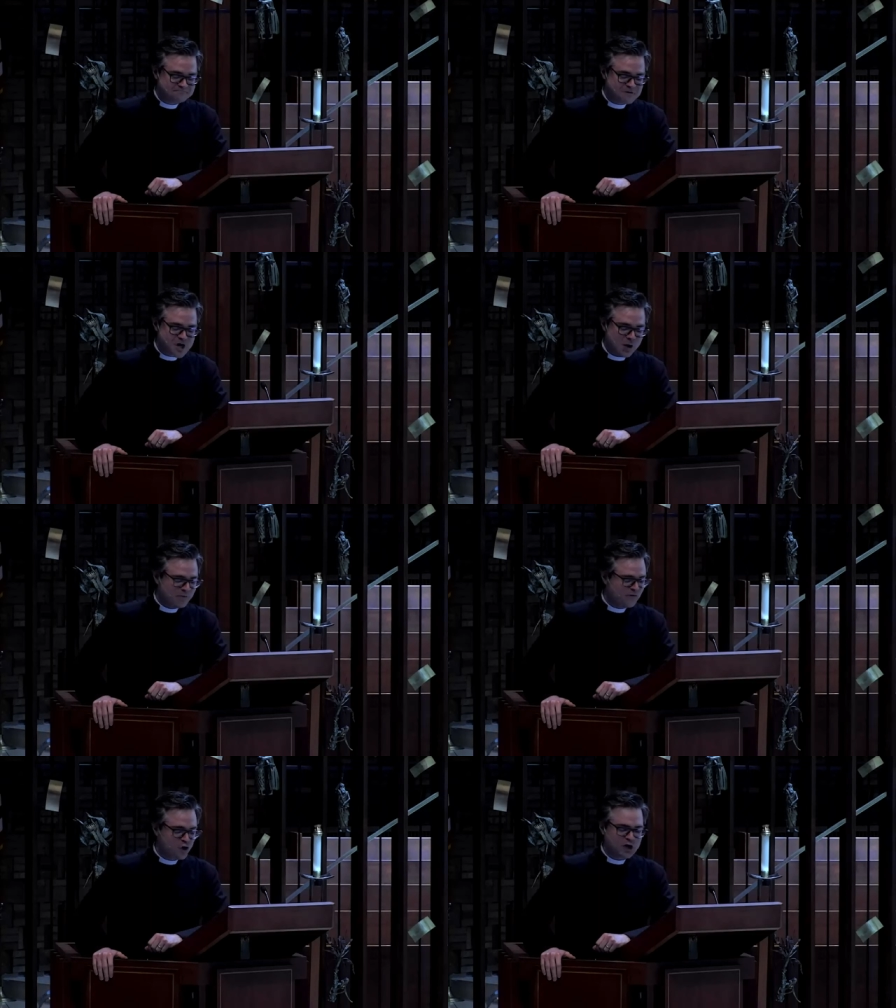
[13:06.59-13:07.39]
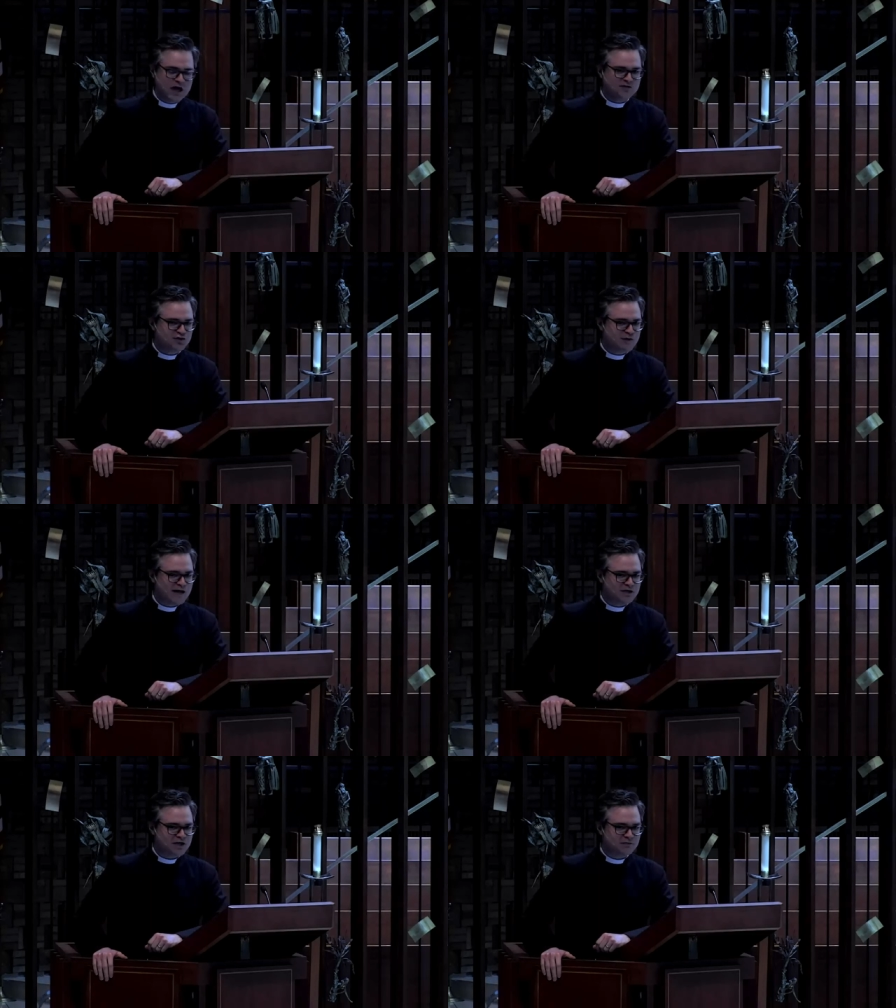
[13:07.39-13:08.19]
Not before God's
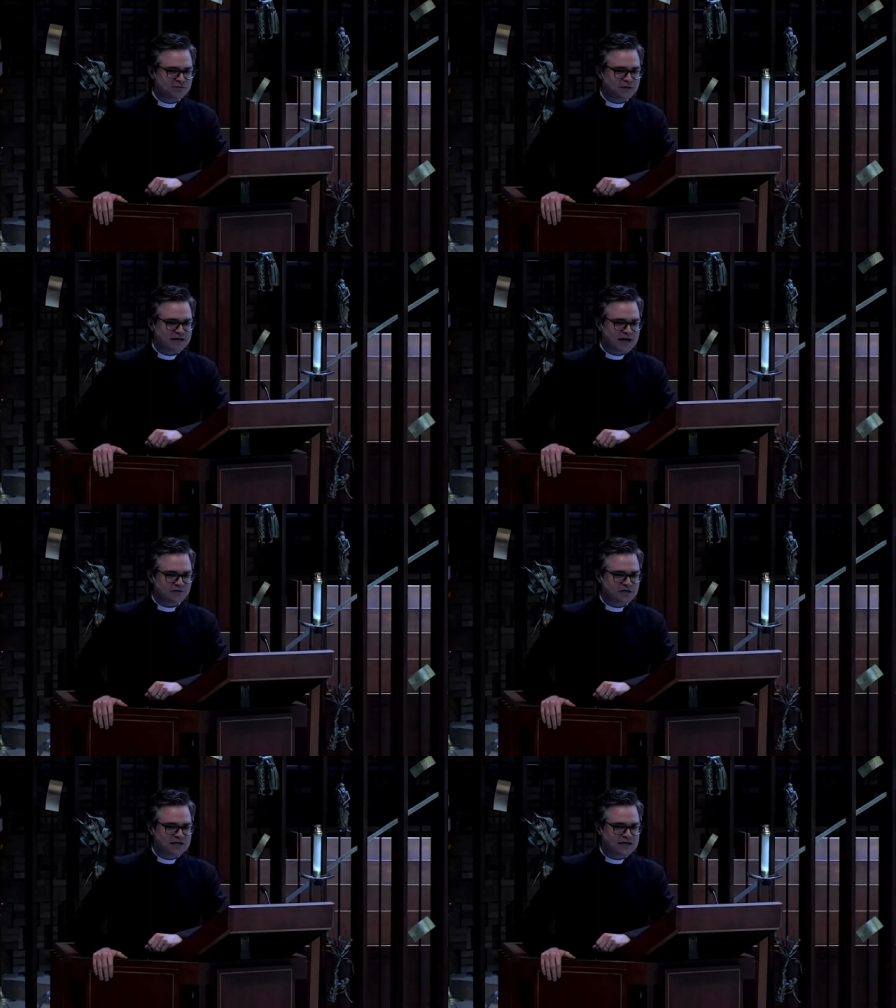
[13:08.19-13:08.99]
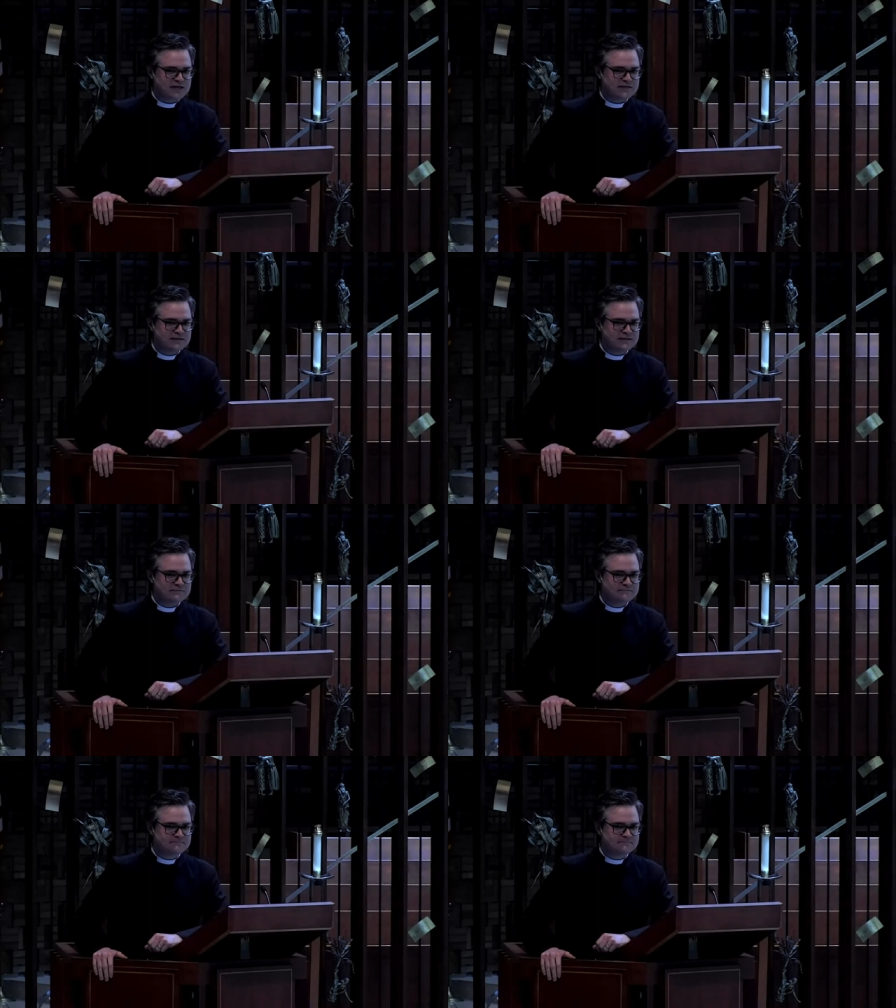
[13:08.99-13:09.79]
tragedy was played out to the end.
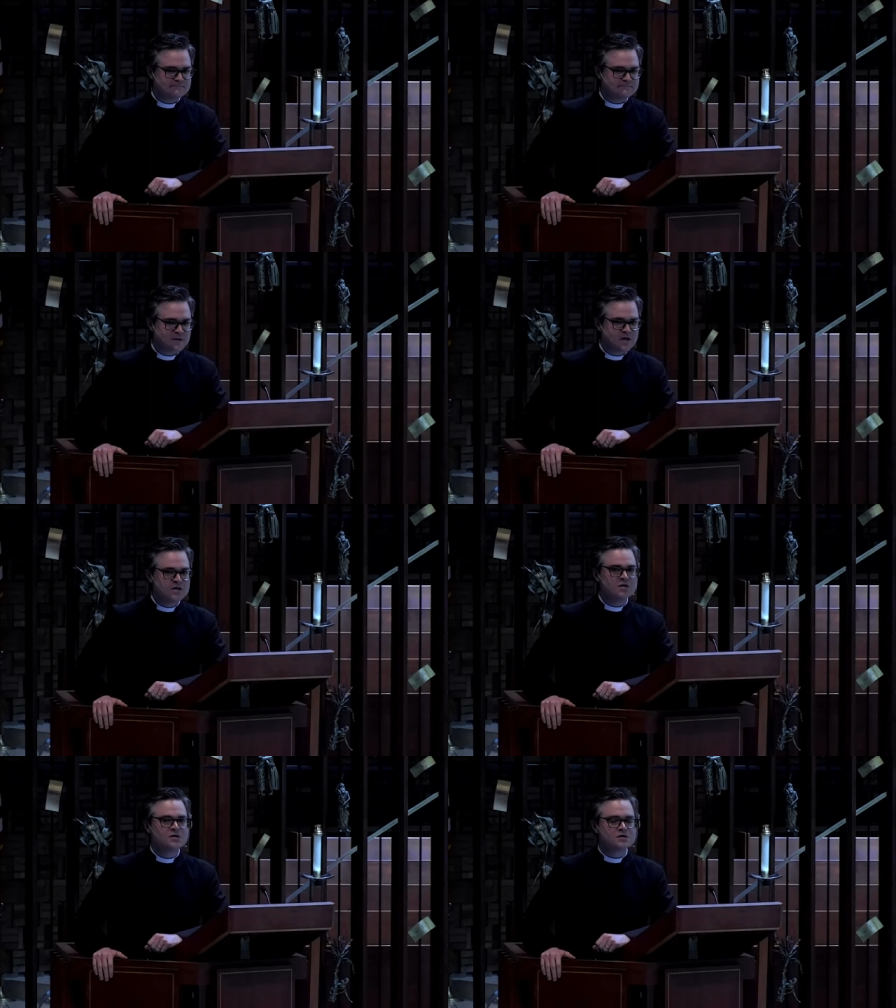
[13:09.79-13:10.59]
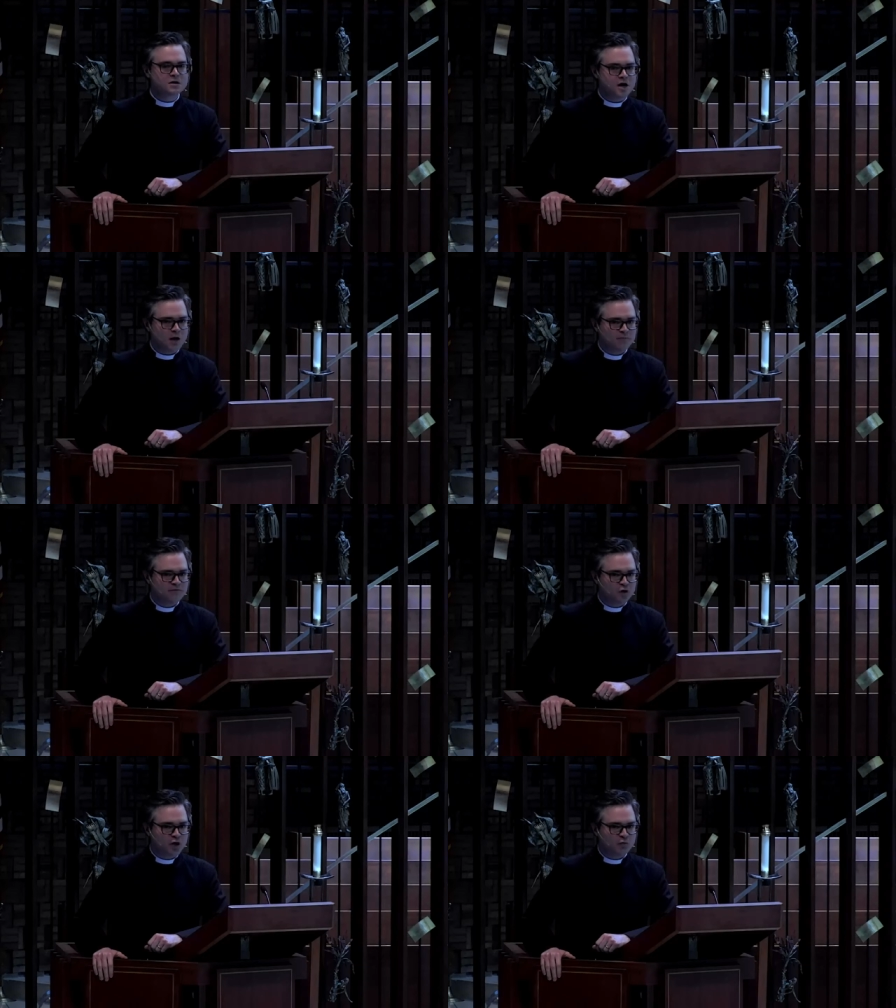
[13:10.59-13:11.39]
Not
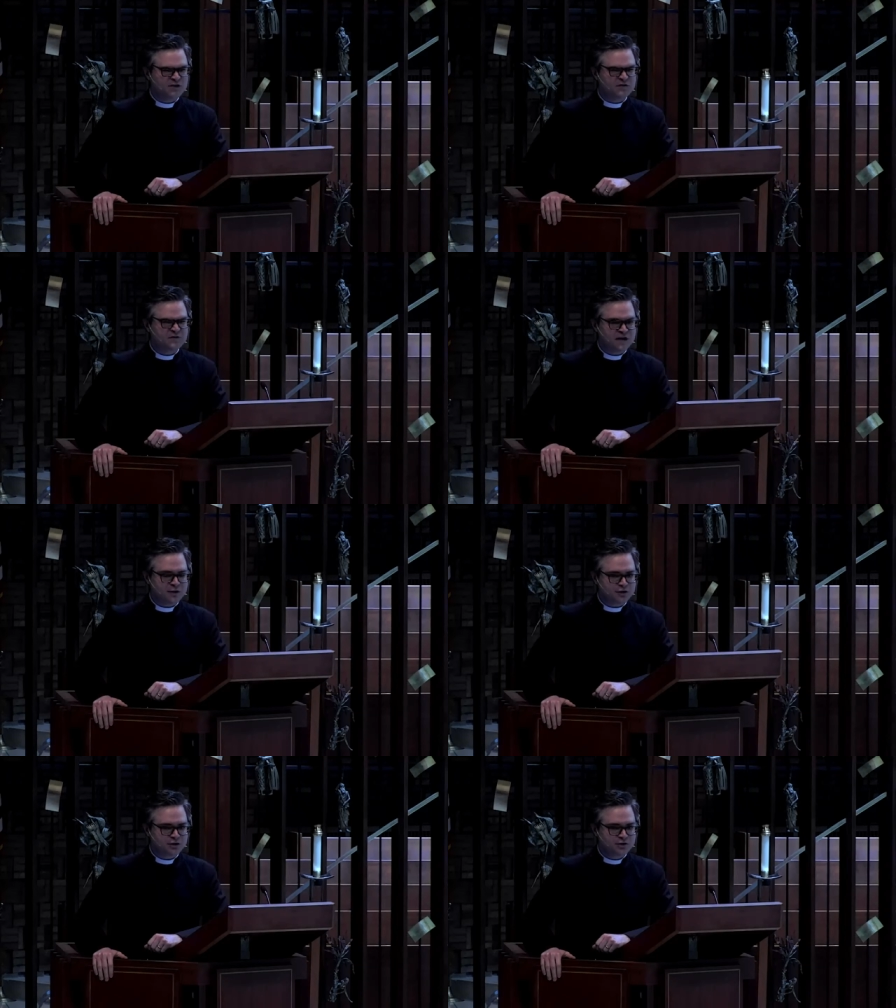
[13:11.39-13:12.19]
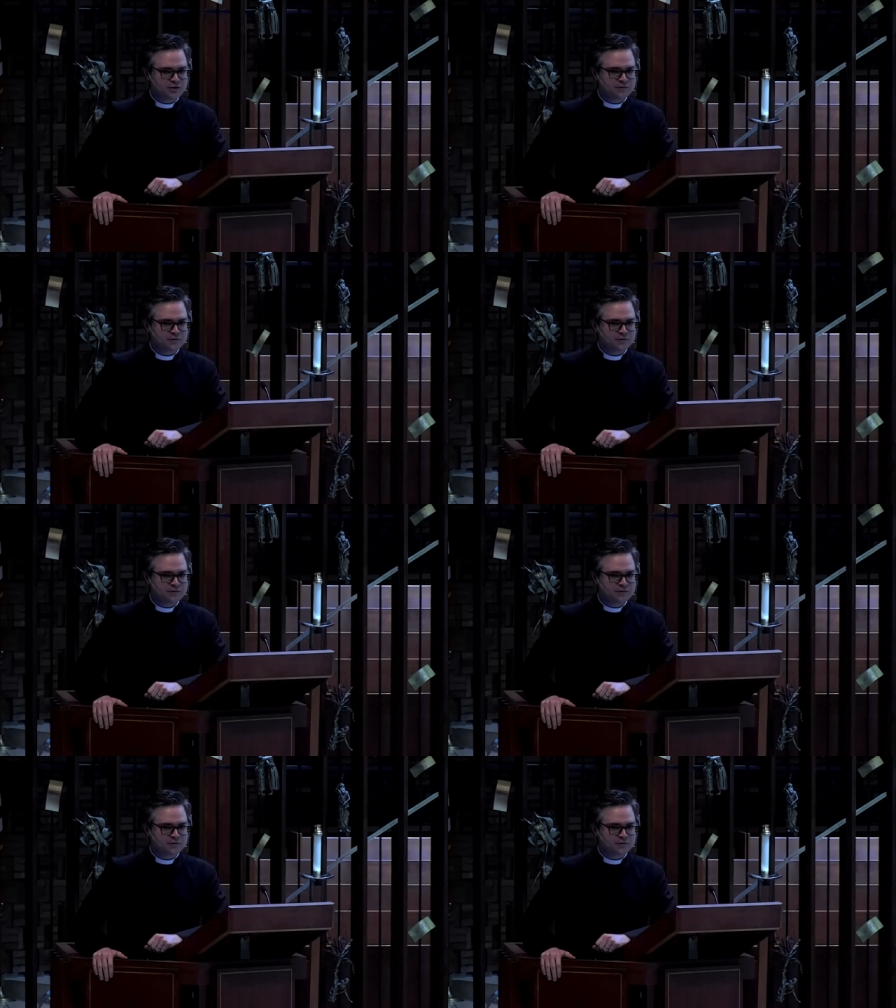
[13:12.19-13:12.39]
before it was finished.